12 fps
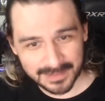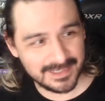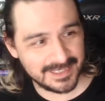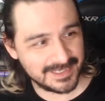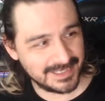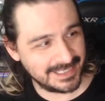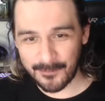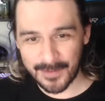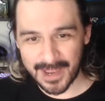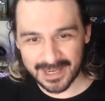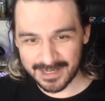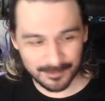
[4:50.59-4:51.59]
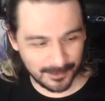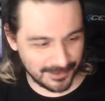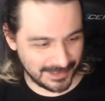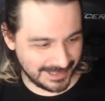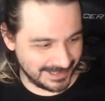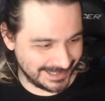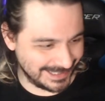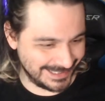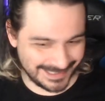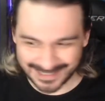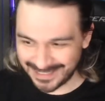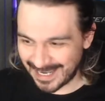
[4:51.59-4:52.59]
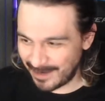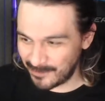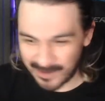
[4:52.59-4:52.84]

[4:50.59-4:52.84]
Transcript: this thing any more than I